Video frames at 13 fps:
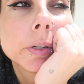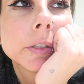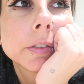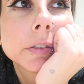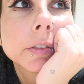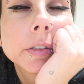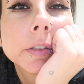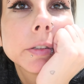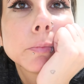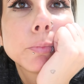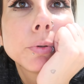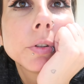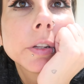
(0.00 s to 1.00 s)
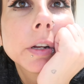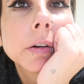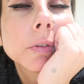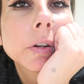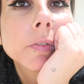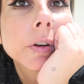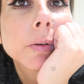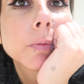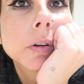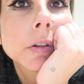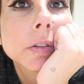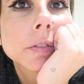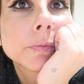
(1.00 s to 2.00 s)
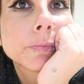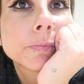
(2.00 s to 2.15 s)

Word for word: basically pull it out whenever I want.